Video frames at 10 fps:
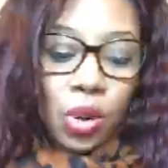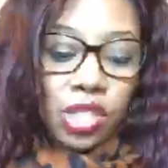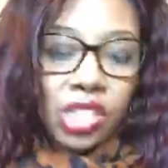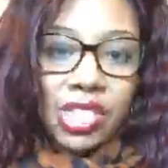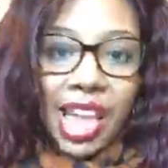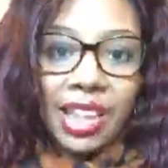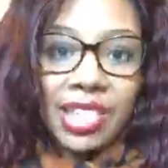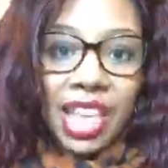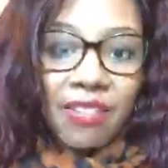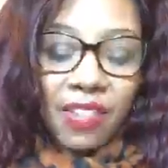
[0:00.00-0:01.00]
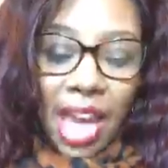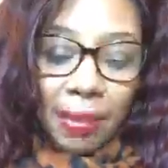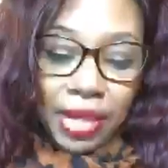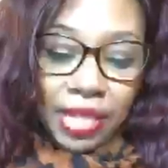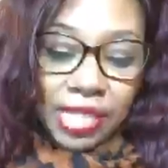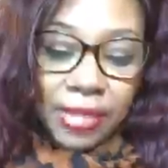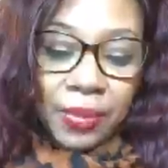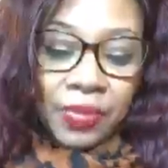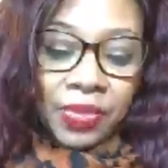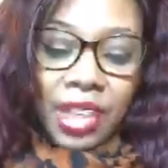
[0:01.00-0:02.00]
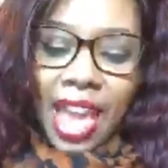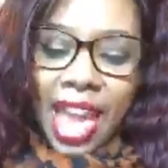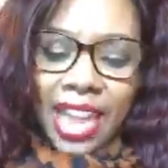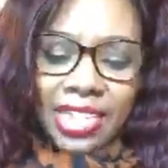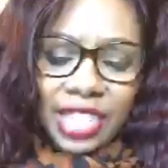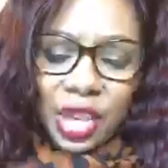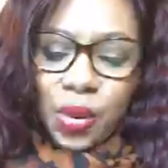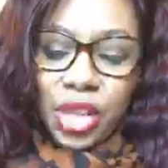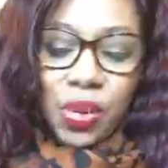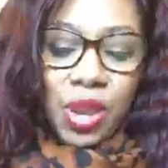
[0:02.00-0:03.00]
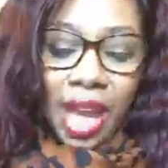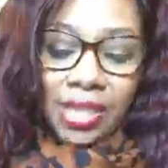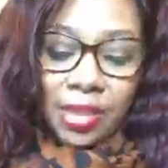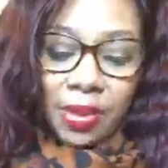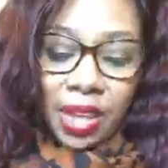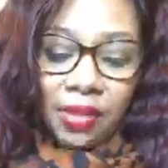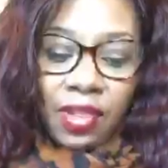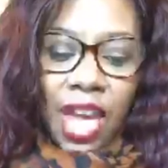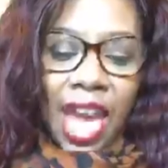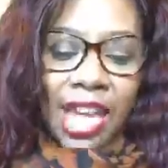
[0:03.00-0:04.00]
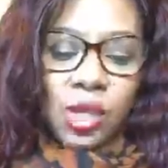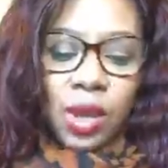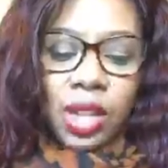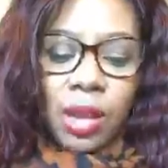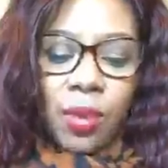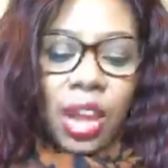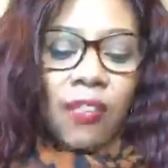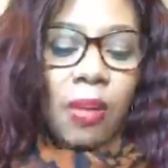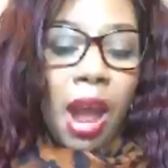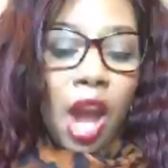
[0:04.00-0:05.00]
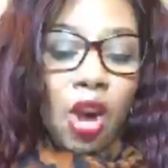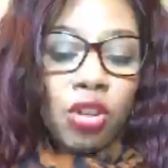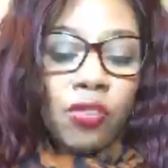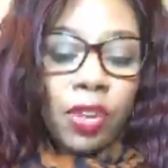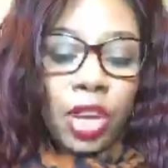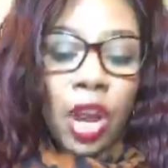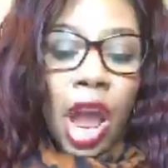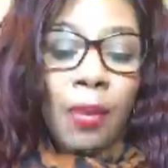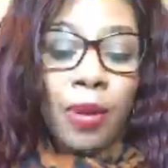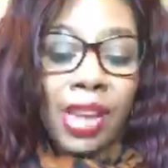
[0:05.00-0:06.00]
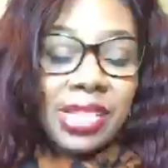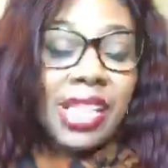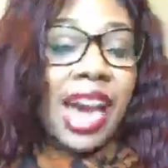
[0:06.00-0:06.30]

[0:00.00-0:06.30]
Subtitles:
gorgeous, talented, and fabulous? Actually, who are you not to be? As we are liberated from our own fear, our presence